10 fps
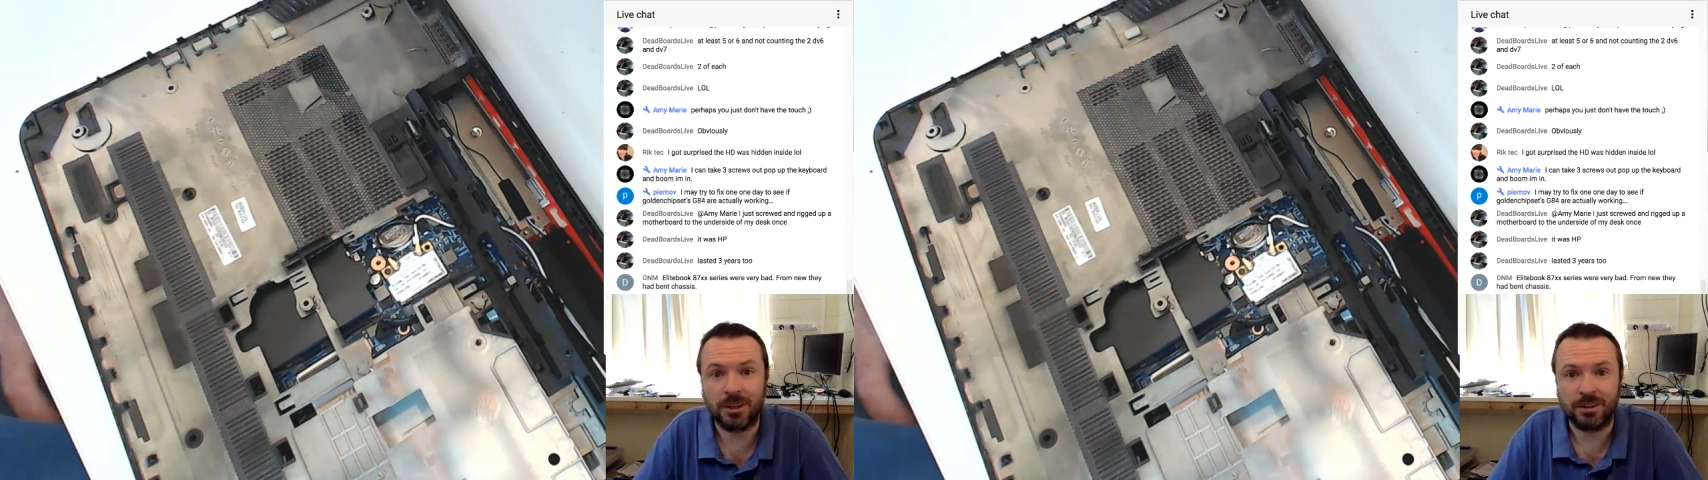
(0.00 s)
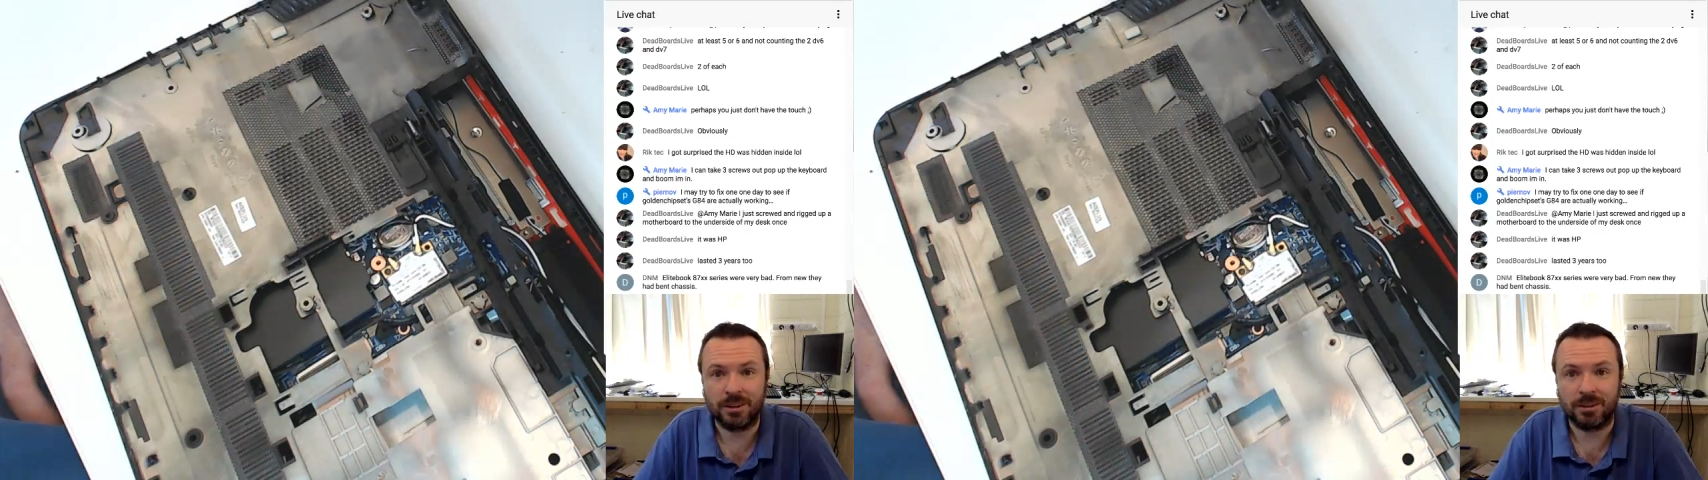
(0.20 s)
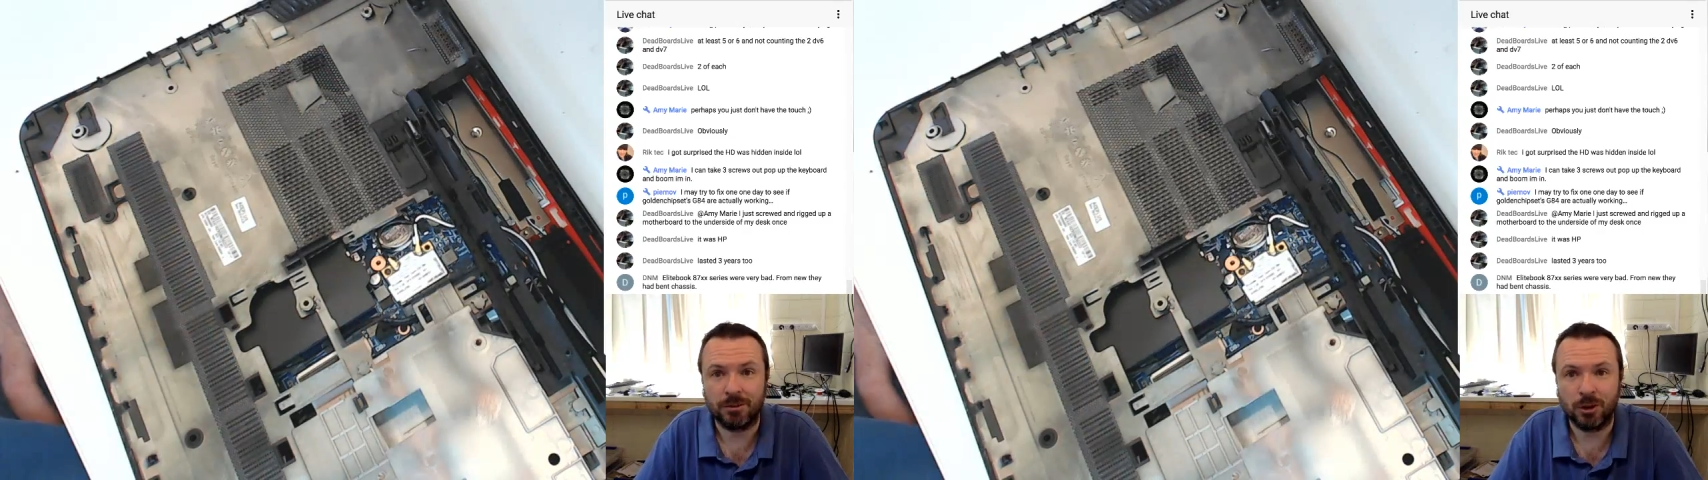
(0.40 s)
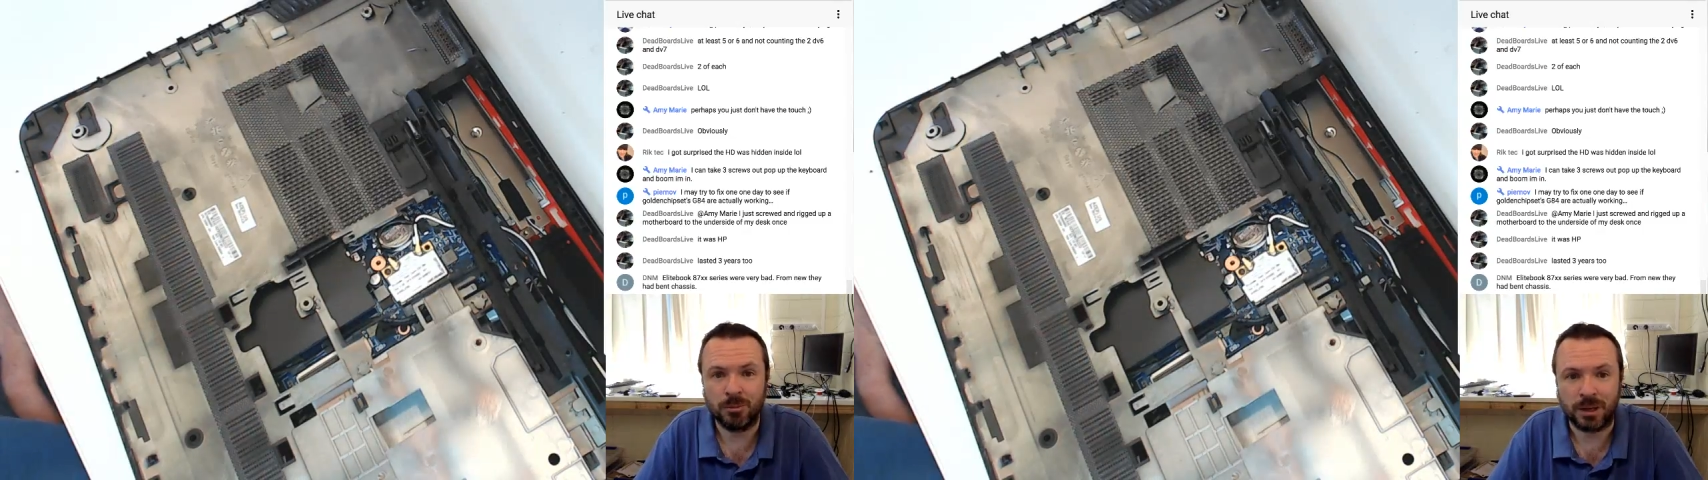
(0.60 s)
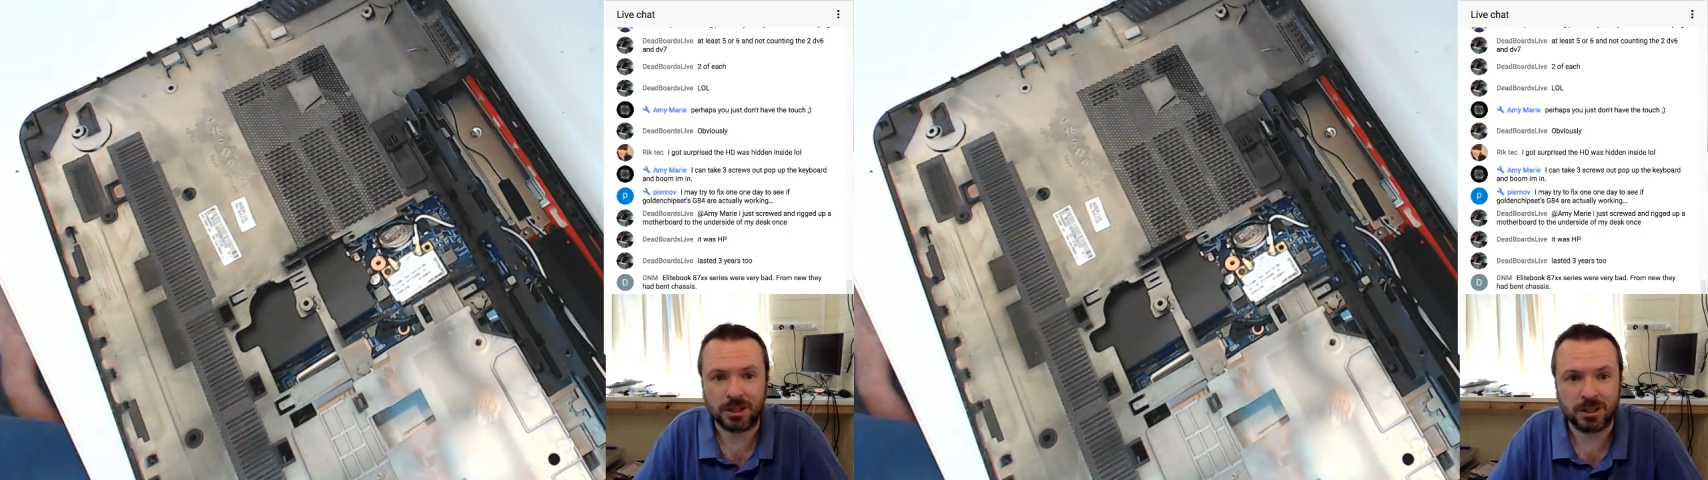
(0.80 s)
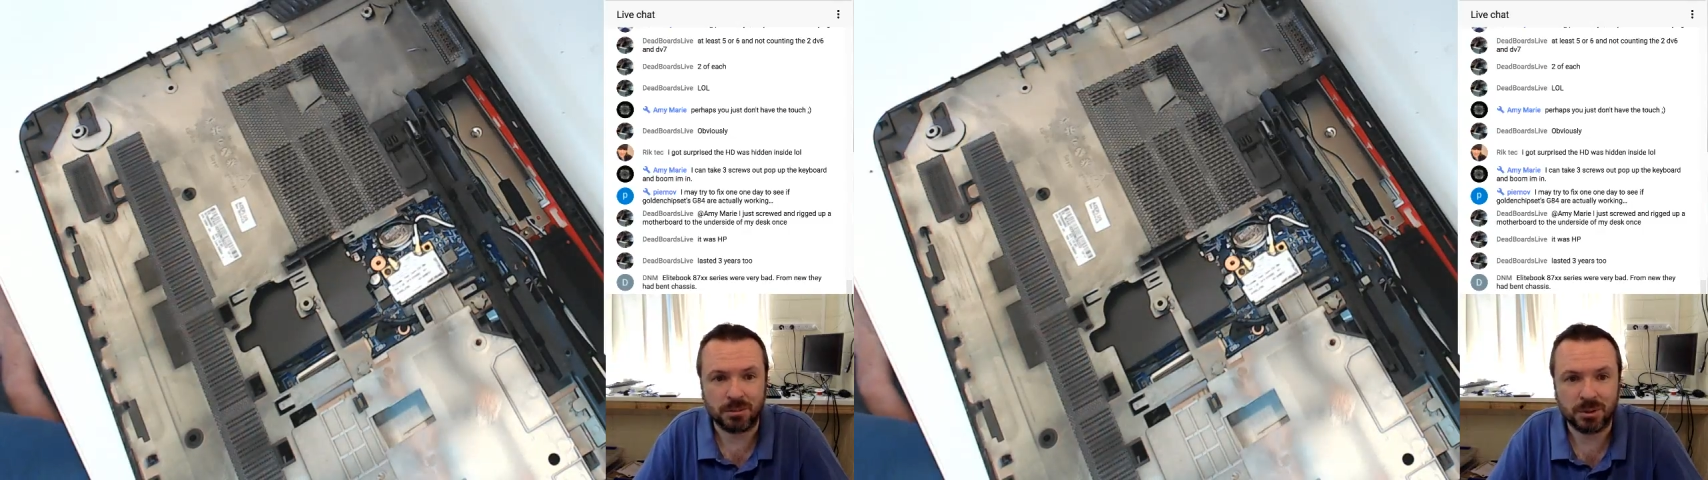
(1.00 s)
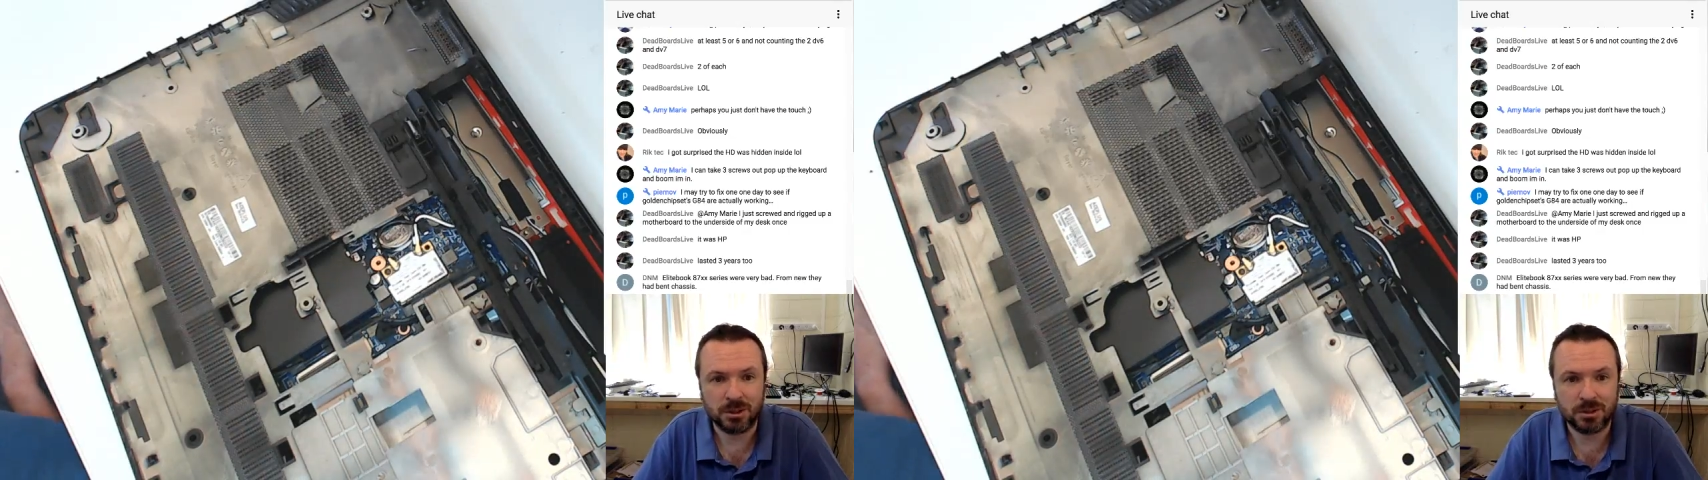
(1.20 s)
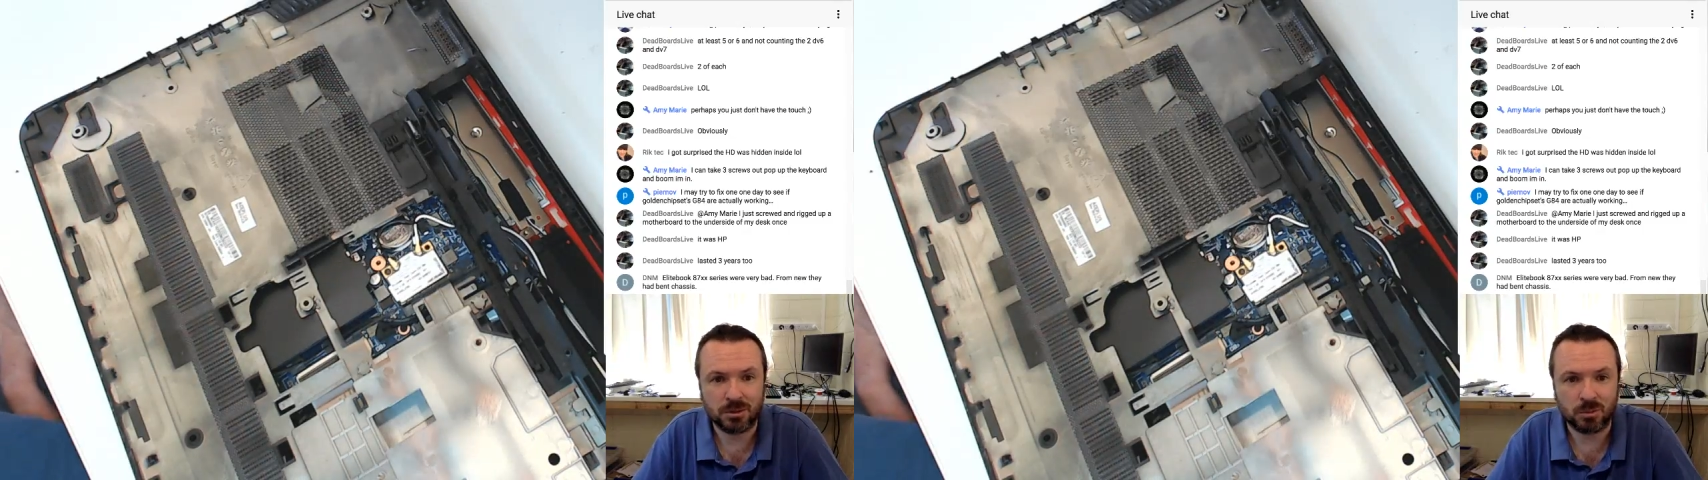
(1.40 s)
get that phone back to that
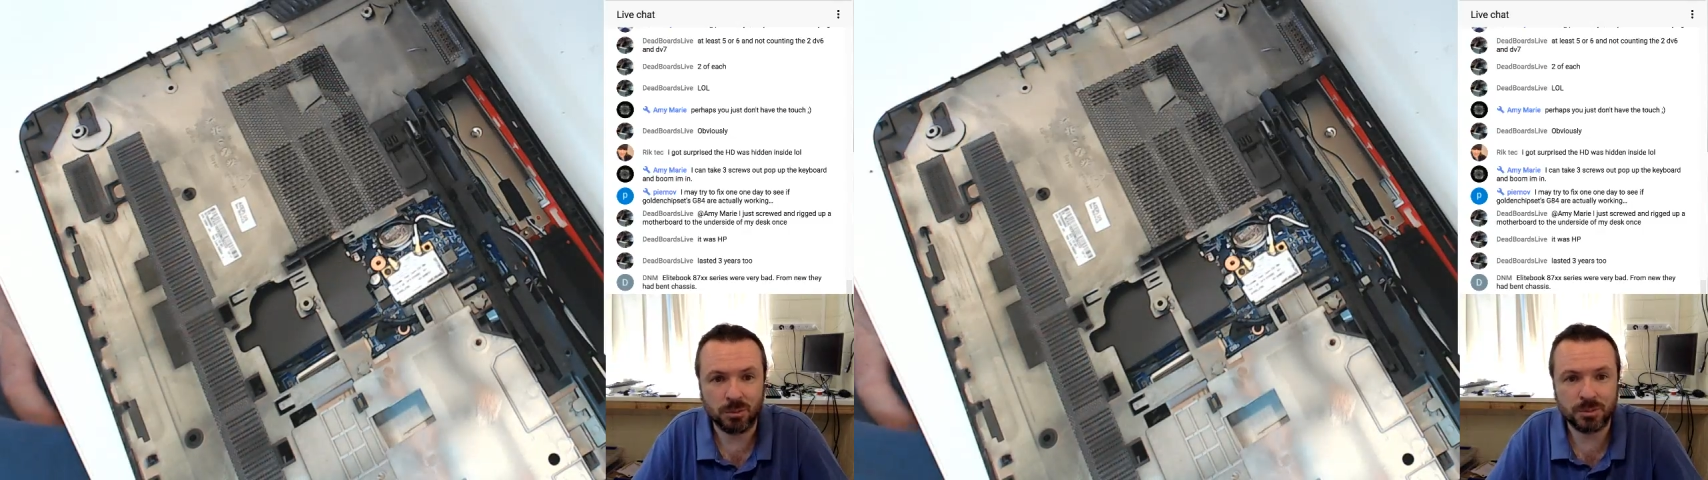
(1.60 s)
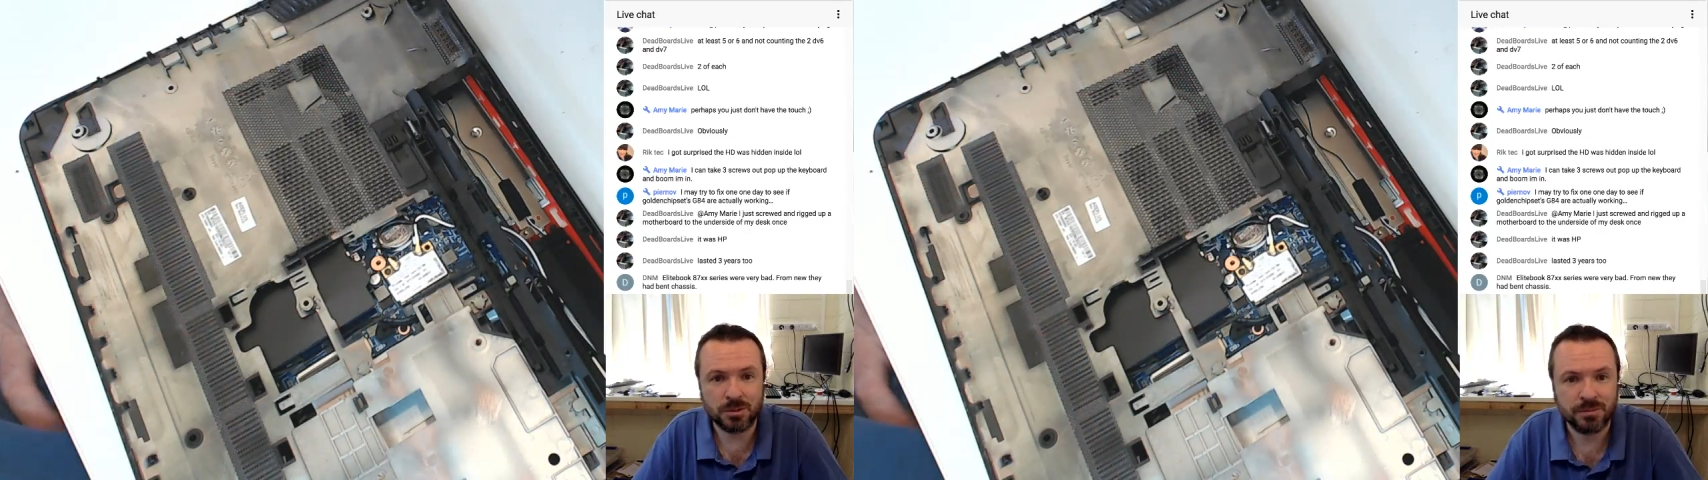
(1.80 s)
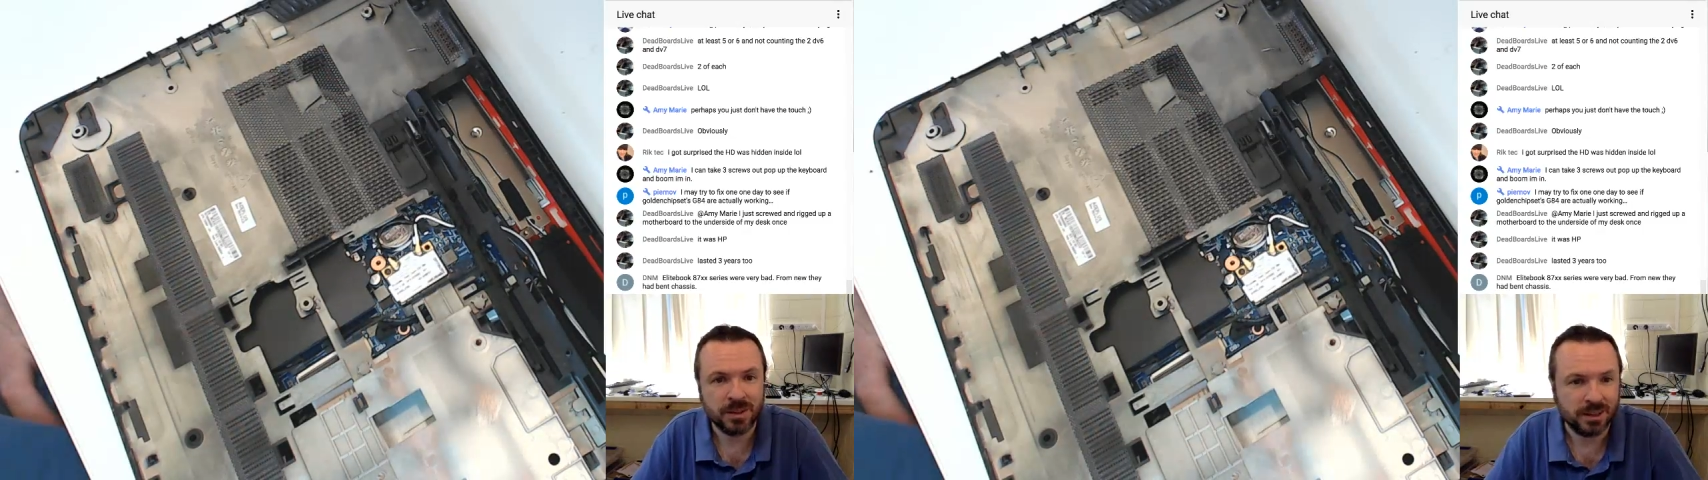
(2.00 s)
person. Whoops.